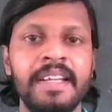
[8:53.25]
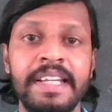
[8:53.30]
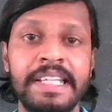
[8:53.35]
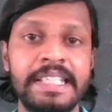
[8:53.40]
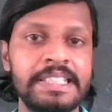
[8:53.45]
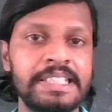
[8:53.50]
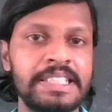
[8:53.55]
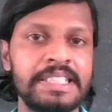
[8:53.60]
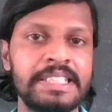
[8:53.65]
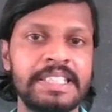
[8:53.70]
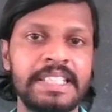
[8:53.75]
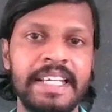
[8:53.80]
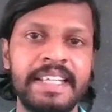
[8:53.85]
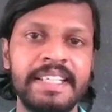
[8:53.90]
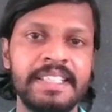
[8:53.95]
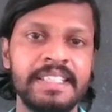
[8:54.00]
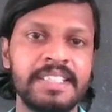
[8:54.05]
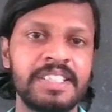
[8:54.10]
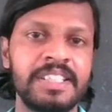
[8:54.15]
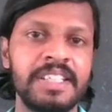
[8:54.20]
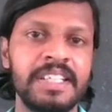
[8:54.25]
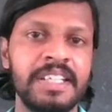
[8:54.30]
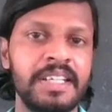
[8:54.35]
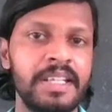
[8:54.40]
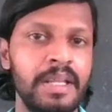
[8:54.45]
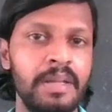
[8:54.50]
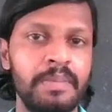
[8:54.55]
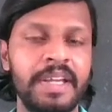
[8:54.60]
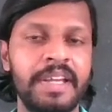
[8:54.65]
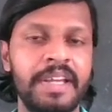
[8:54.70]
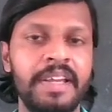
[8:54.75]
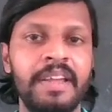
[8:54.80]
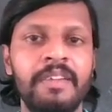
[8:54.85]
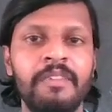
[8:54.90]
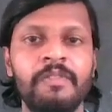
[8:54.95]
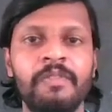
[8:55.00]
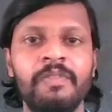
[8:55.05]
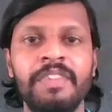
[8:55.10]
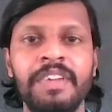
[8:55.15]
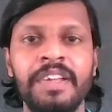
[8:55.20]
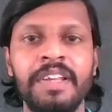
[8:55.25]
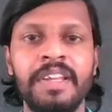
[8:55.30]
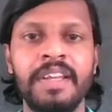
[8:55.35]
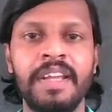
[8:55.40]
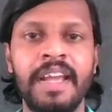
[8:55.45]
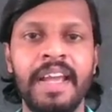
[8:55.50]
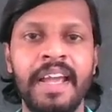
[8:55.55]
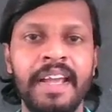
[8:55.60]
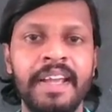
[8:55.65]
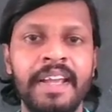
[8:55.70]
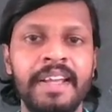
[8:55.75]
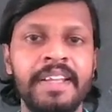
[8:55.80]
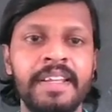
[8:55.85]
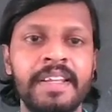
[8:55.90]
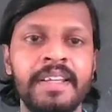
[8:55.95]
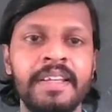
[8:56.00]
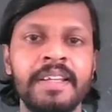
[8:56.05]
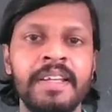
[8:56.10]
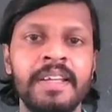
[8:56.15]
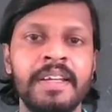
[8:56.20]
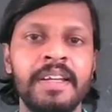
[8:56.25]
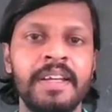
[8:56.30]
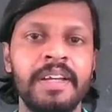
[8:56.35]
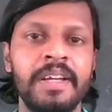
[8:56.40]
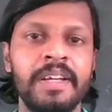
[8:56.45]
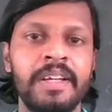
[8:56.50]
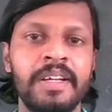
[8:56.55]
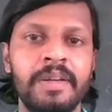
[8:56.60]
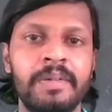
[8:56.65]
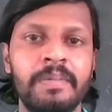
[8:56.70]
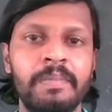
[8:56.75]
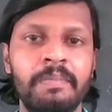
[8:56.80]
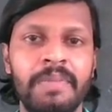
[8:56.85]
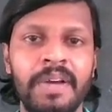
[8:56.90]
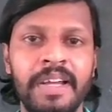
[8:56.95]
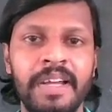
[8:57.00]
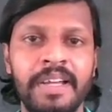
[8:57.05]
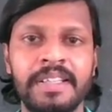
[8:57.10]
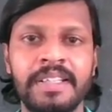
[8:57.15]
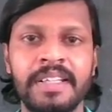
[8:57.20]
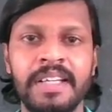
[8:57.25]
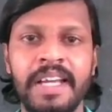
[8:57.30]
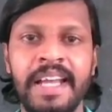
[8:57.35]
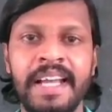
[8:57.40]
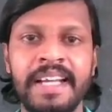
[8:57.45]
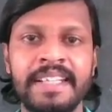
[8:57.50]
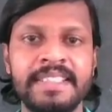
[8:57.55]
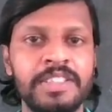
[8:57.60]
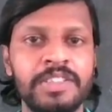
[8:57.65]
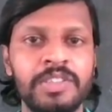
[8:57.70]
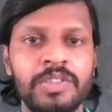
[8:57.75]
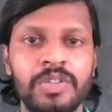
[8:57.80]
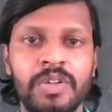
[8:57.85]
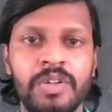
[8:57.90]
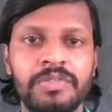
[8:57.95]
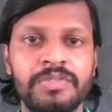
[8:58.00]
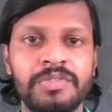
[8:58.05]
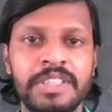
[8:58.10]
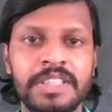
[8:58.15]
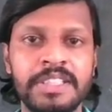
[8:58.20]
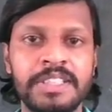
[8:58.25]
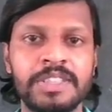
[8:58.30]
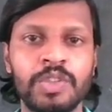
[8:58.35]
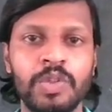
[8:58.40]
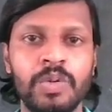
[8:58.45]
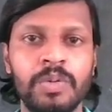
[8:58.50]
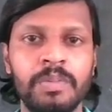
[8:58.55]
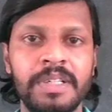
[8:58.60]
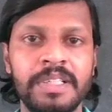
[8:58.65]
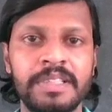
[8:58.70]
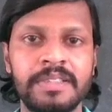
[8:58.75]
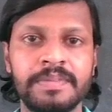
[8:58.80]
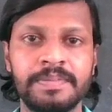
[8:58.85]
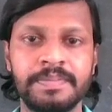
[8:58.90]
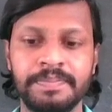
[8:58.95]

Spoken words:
He is a saint. He became very angry by the attitude of this woman.